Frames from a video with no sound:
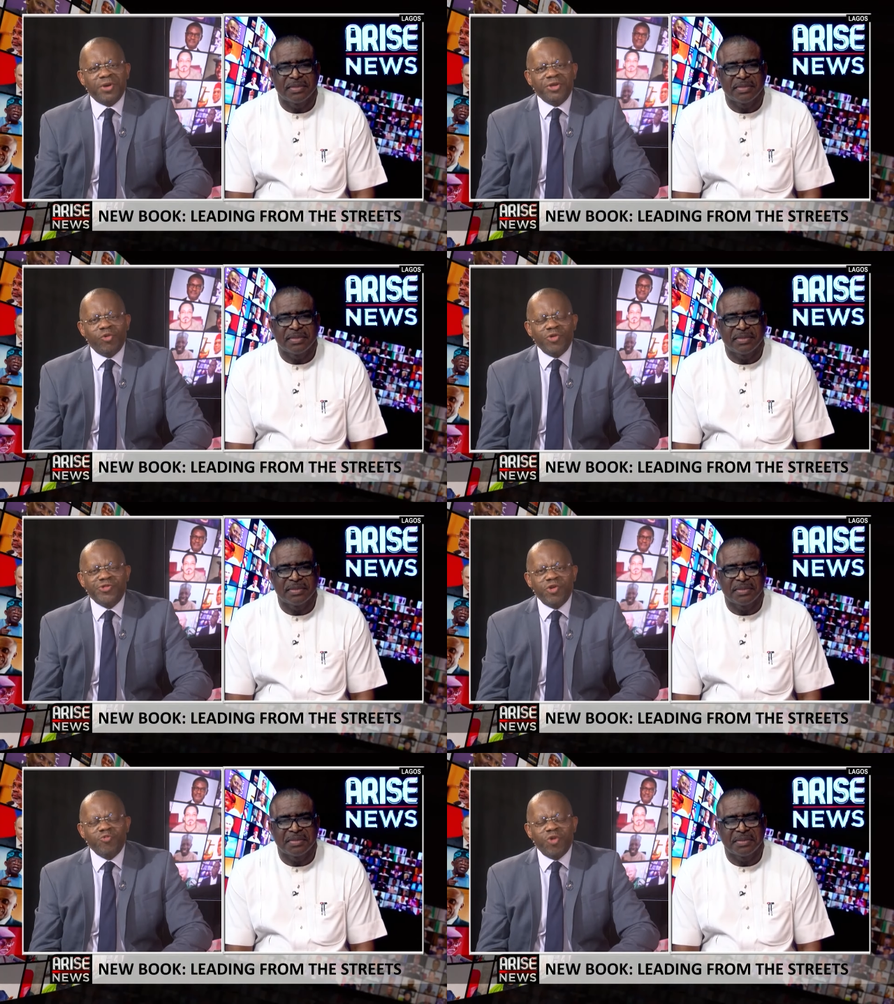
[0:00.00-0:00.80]
Speaker 1: But you
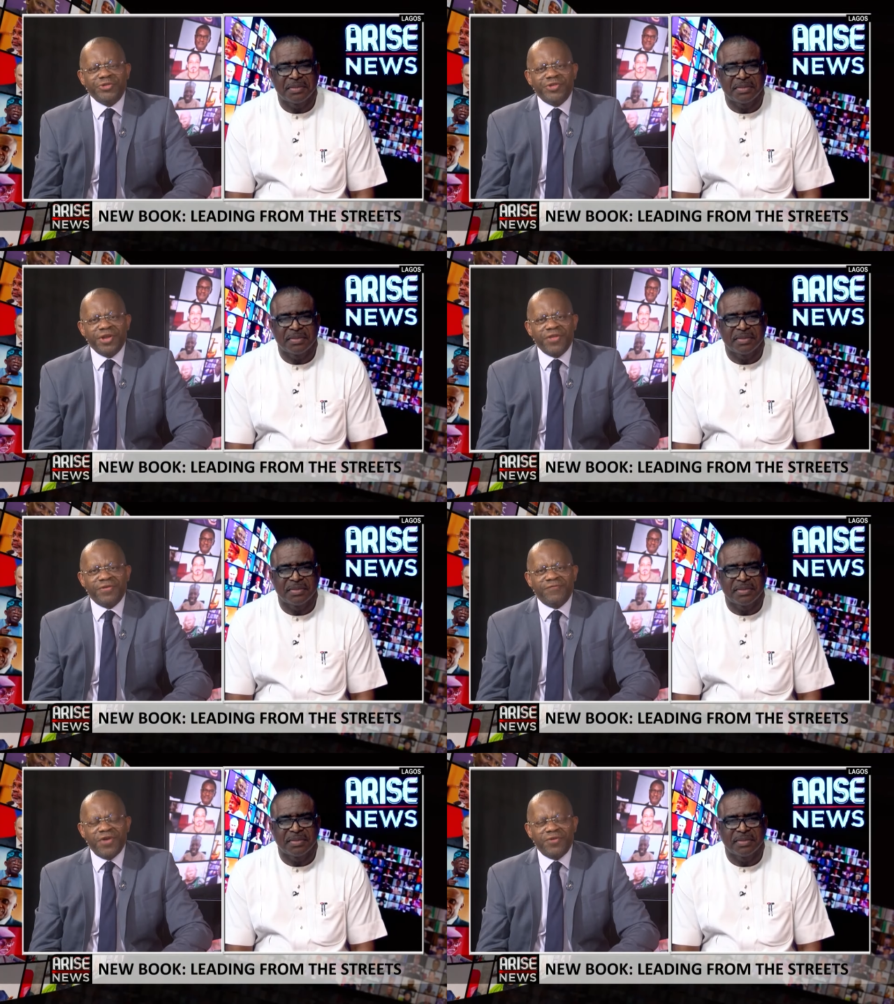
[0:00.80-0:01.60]
also wrote another
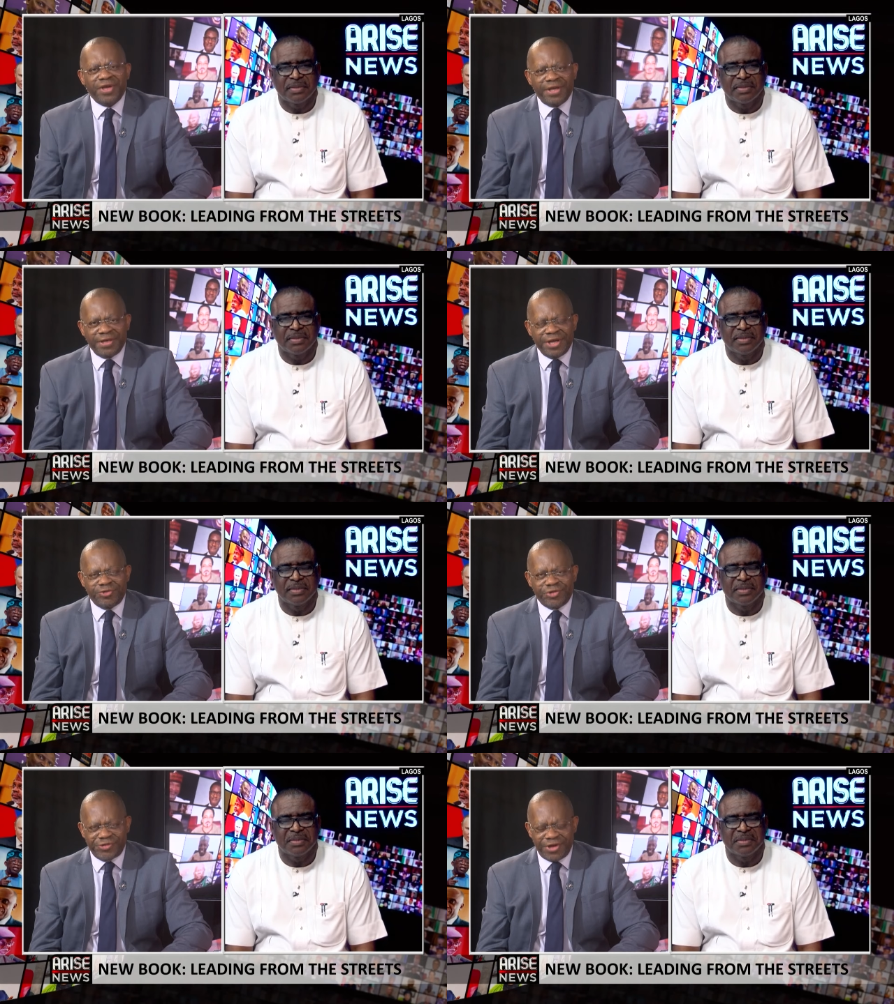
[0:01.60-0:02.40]
very
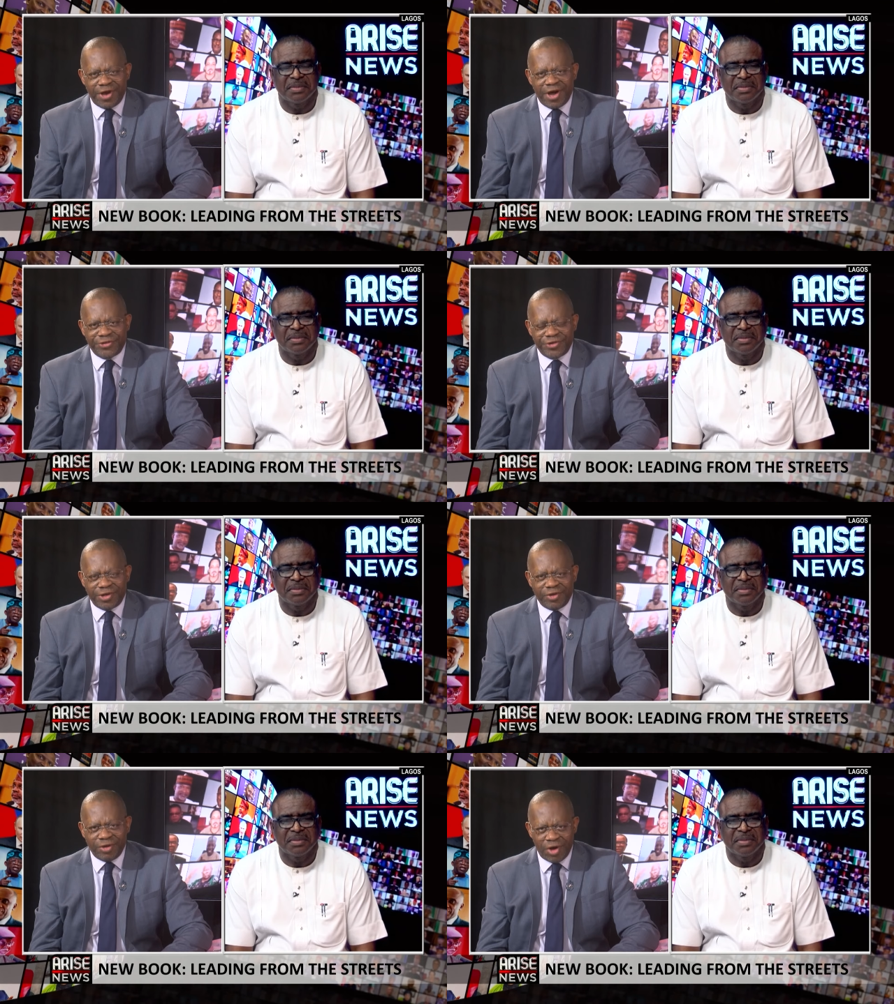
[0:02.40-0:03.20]
interesting
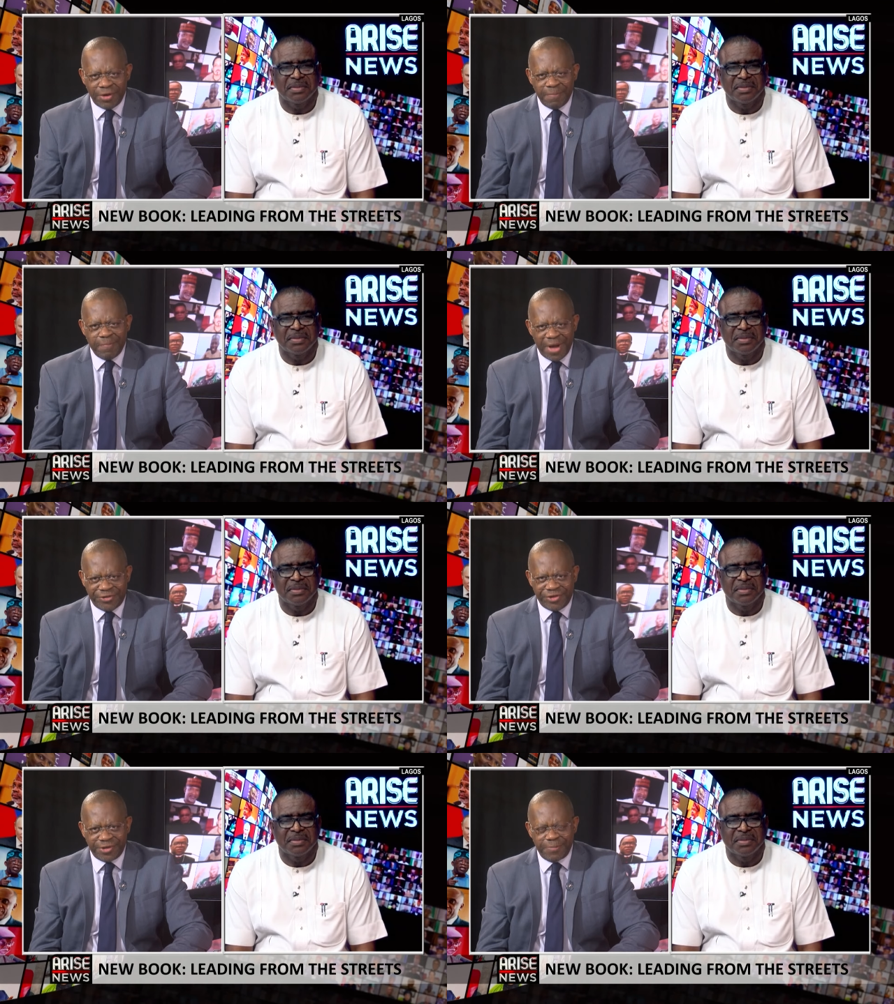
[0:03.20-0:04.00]
article on
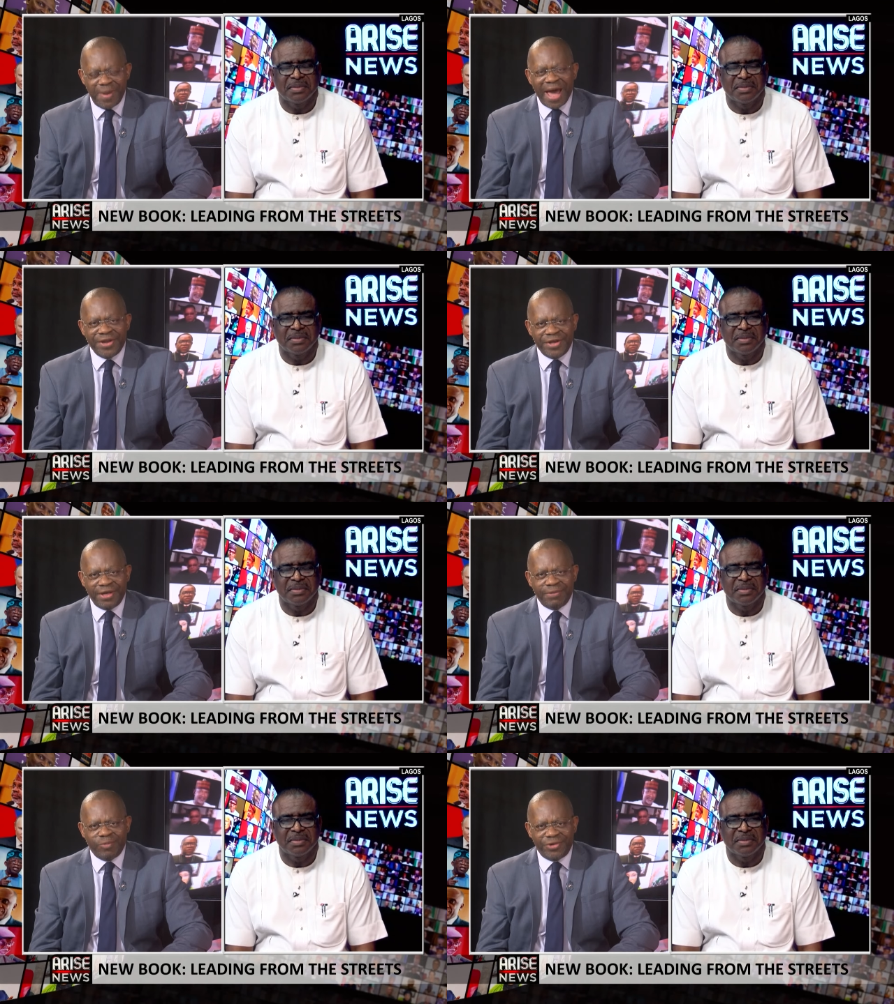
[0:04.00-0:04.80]
budget
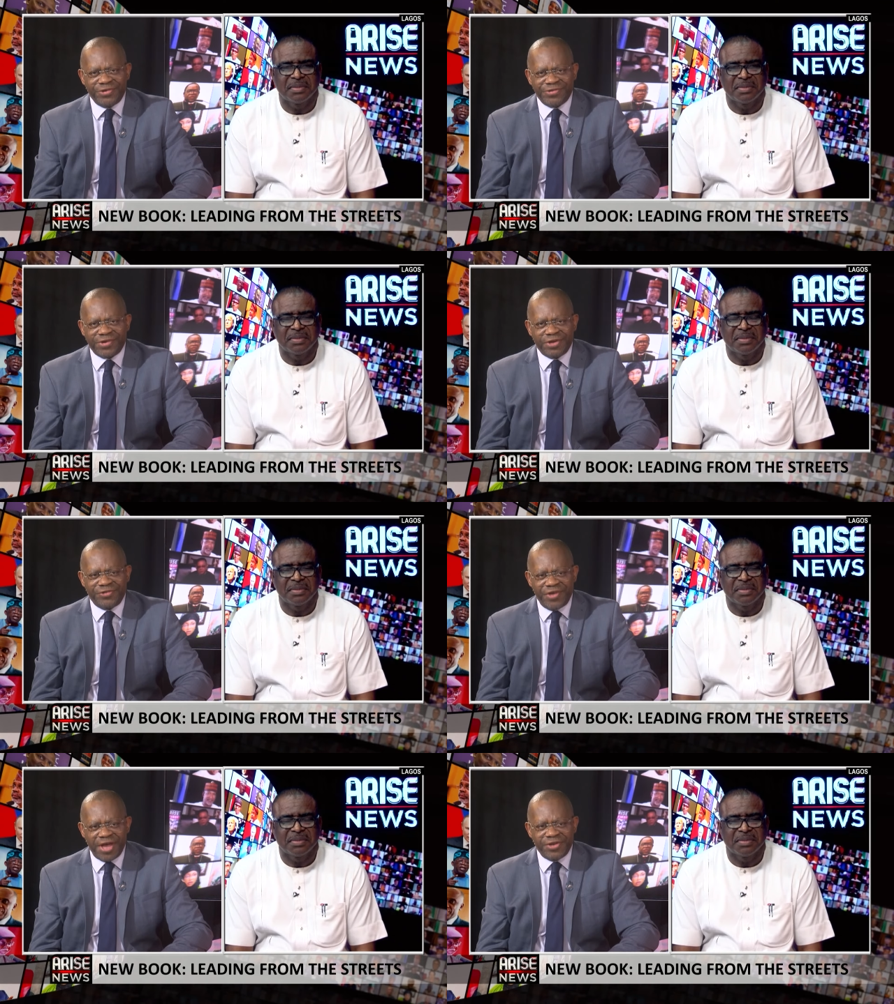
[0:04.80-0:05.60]
padding, which is
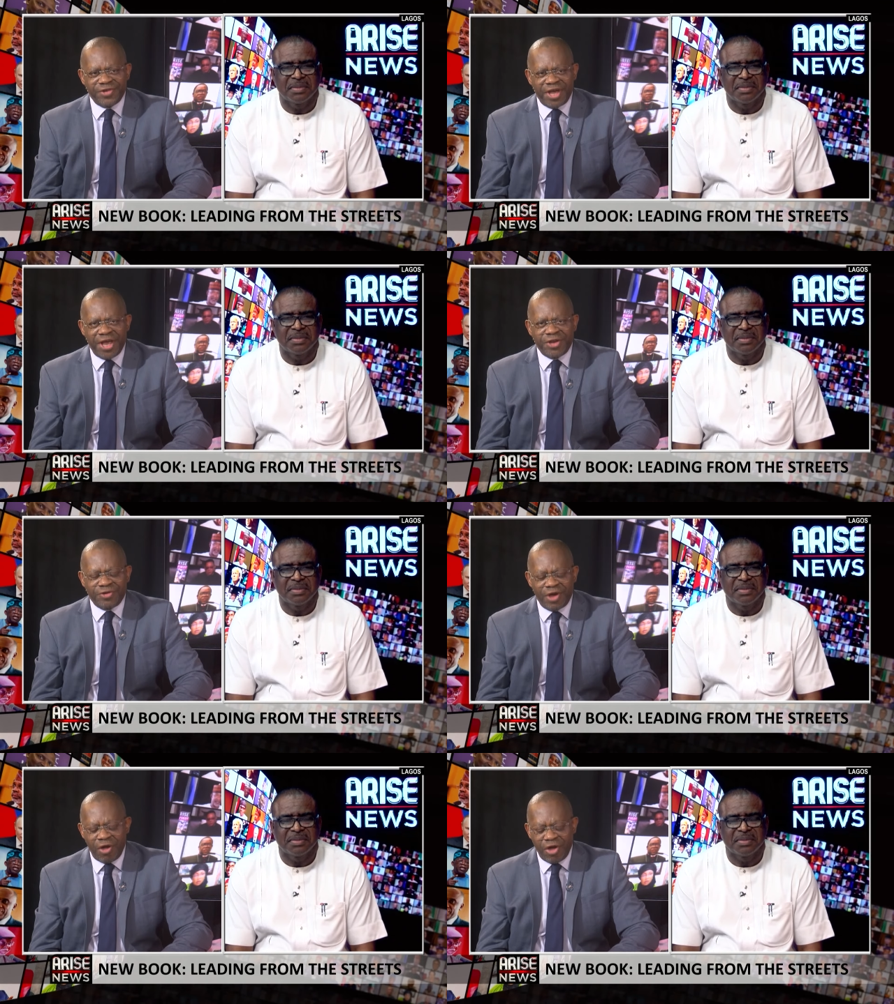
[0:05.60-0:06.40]
contained
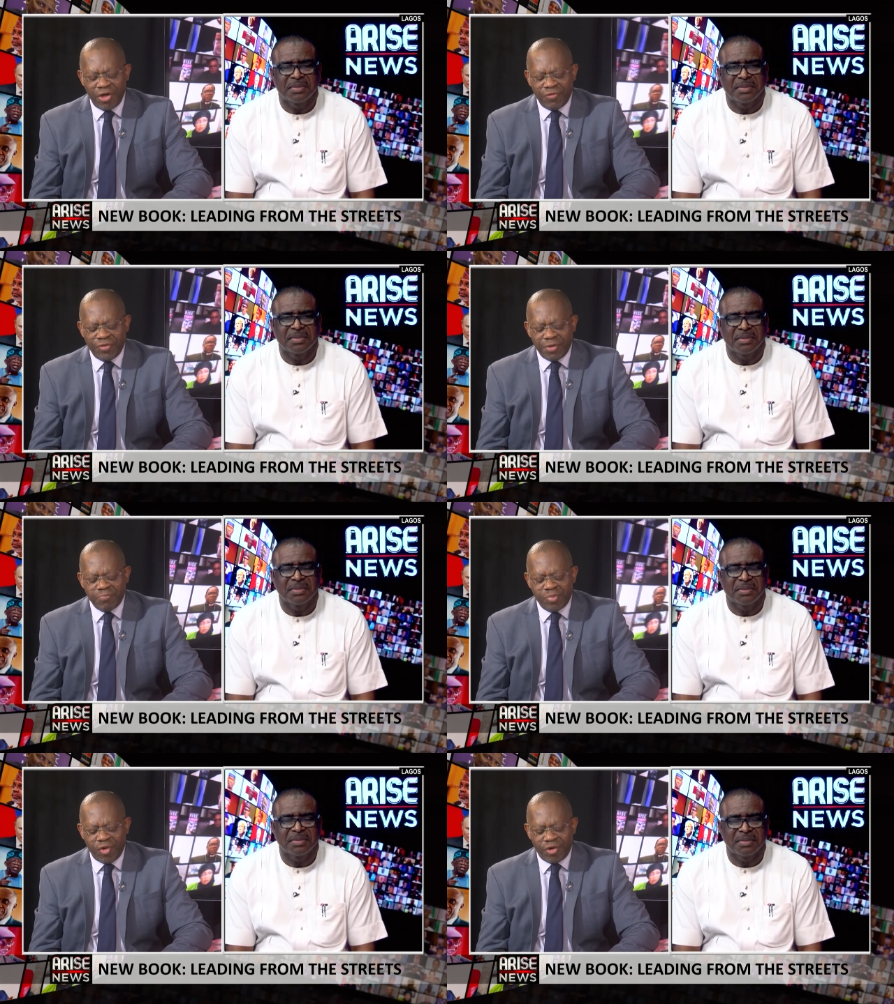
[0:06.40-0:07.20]
in the
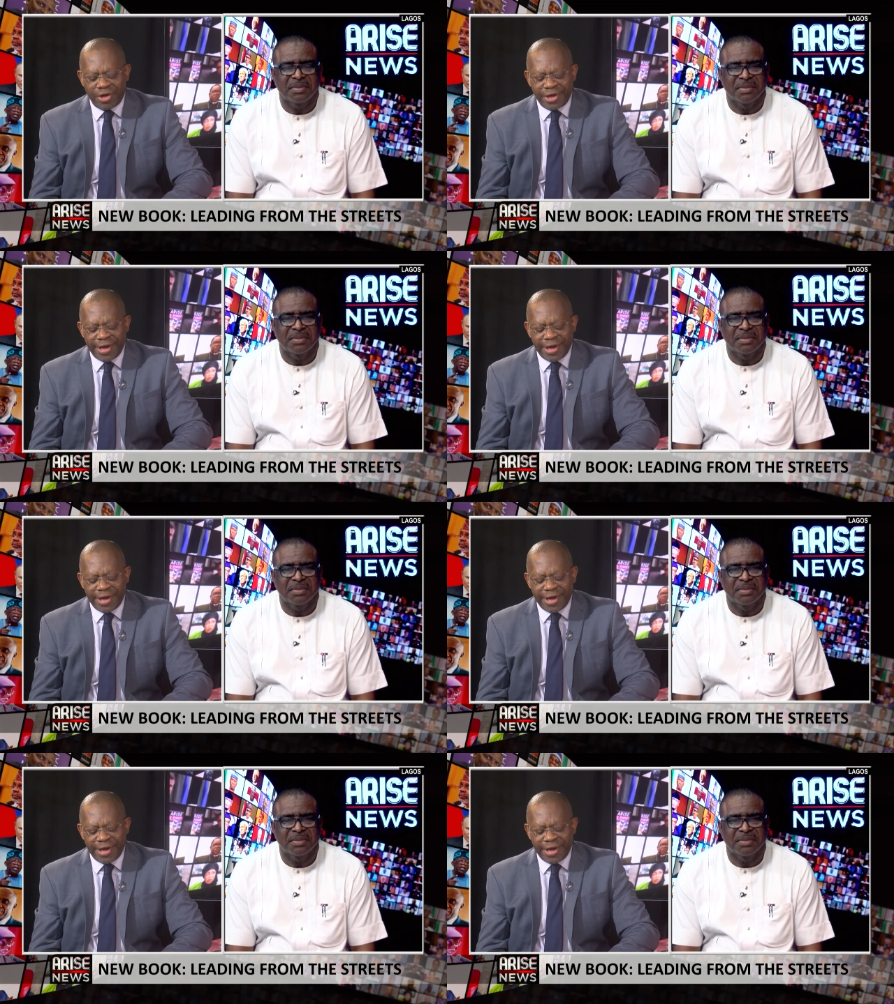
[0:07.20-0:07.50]
book.